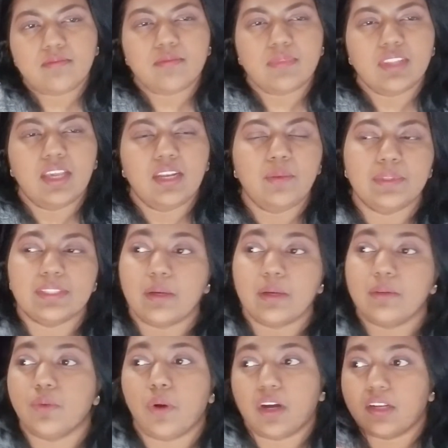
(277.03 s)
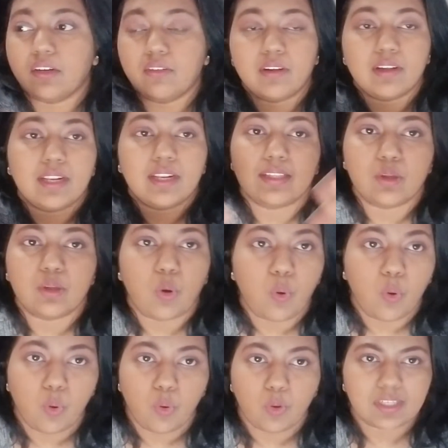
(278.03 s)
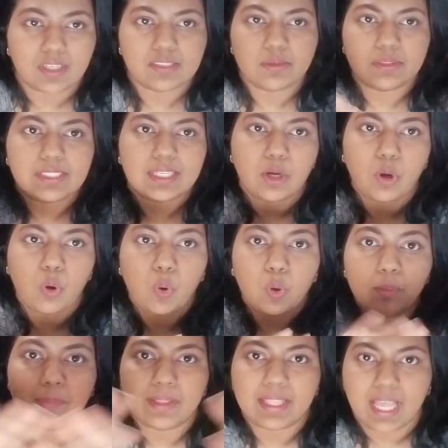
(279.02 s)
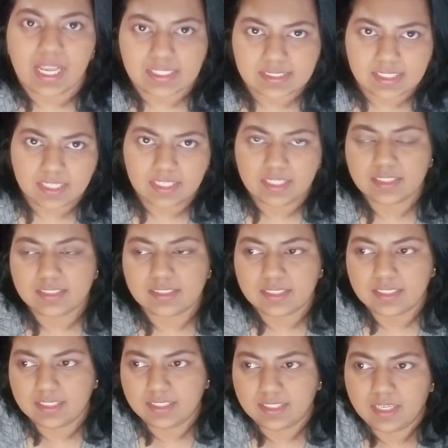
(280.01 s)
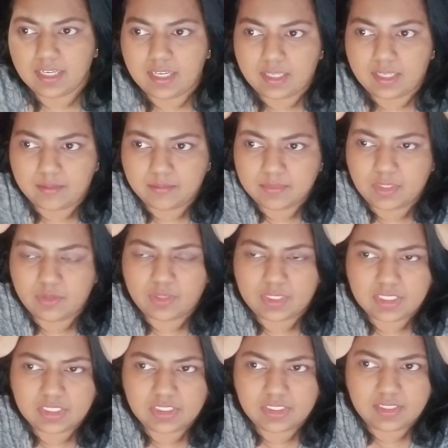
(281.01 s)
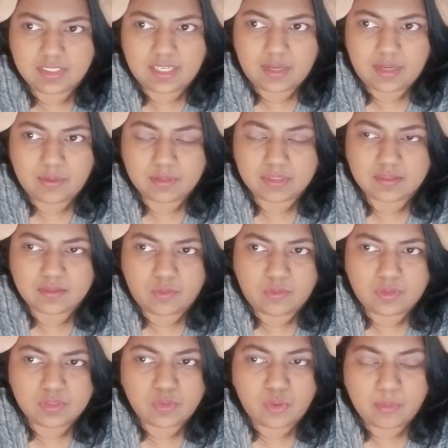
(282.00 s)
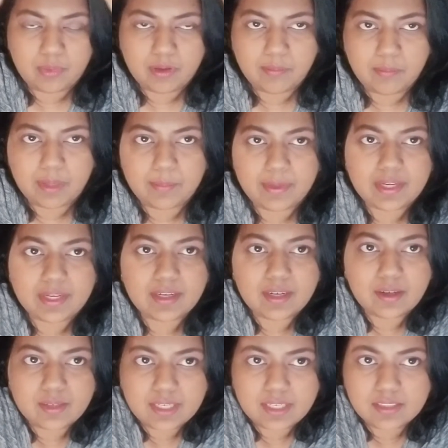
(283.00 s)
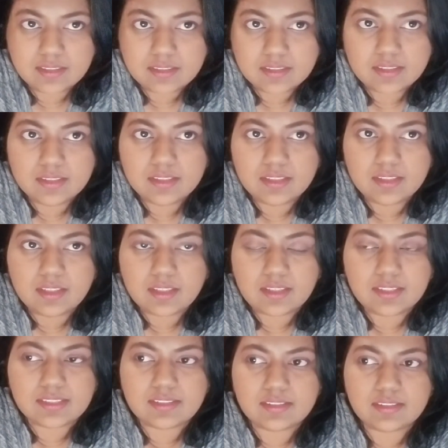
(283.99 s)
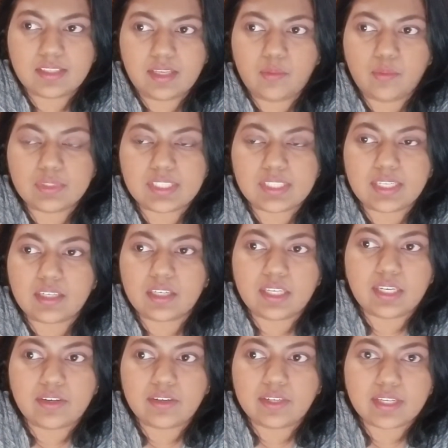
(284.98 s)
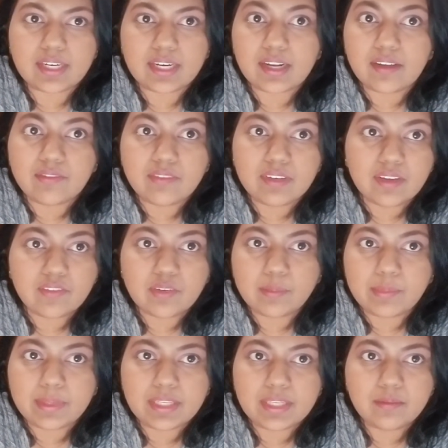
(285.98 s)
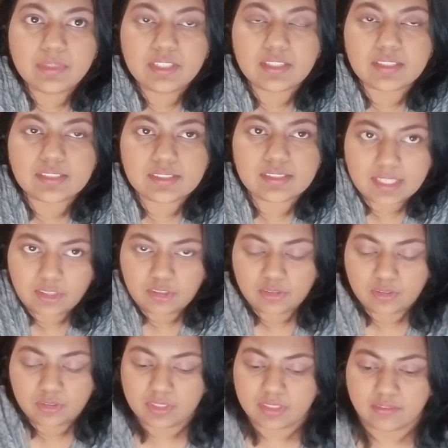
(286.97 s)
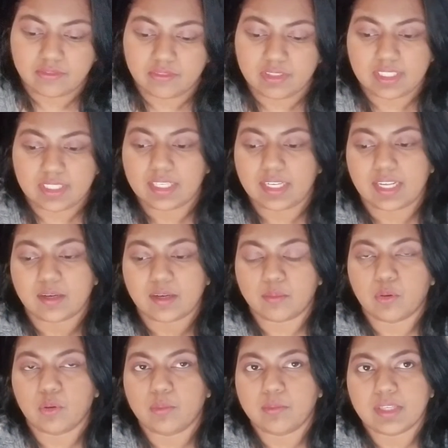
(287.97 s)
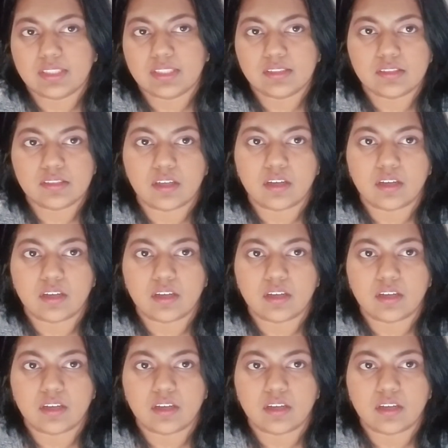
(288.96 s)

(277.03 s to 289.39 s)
anyways, I was walking around like the whole, because it's like a whole plaza, the location that I was going to open my bank account at, because it was like an area that I've never been because I couldn't really get appointments